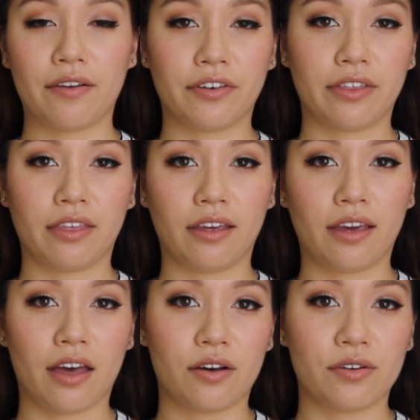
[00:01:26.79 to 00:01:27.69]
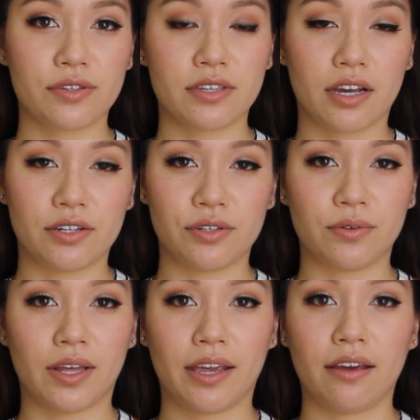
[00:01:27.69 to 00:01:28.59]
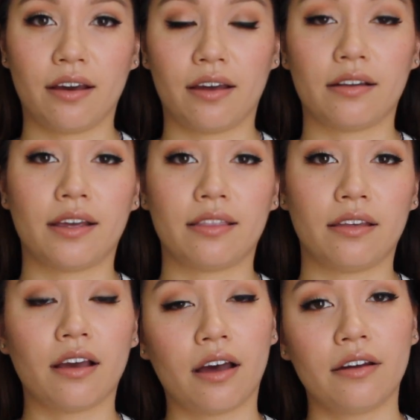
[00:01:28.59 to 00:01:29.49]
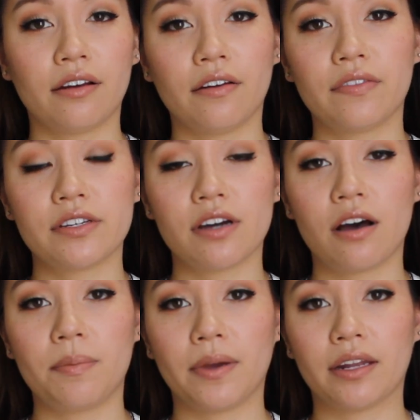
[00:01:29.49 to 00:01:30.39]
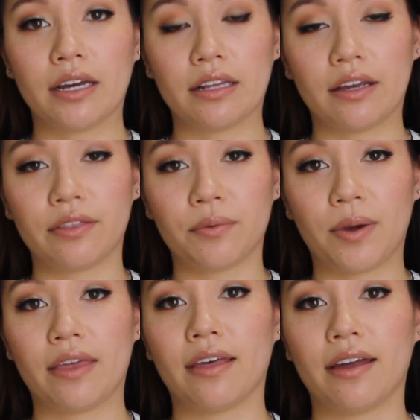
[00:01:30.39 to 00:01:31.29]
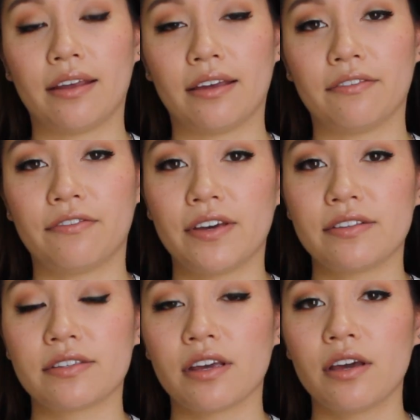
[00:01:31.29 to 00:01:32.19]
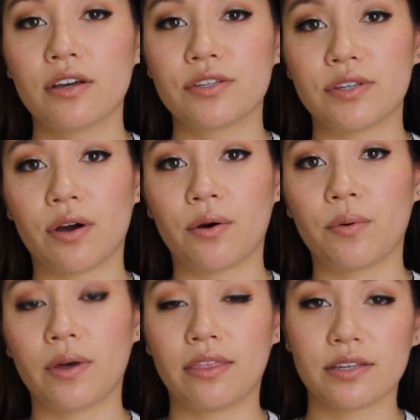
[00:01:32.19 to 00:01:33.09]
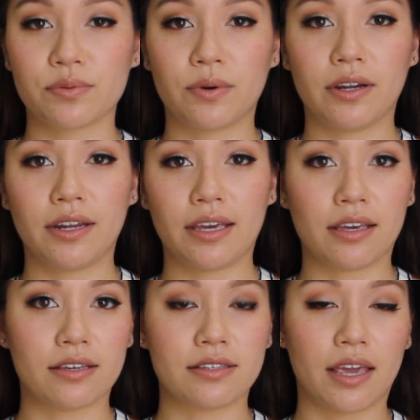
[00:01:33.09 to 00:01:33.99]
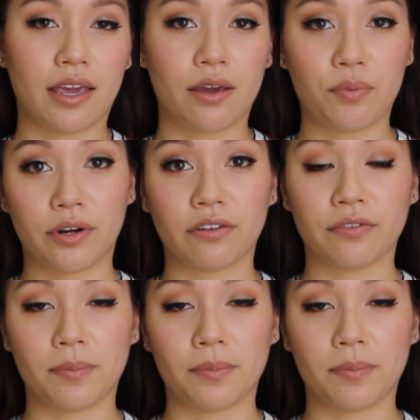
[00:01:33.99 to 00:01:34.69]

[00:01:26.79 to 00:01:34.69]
everything else I do like. I like the cut of the top and I like the way that it fits. So this one is a winner for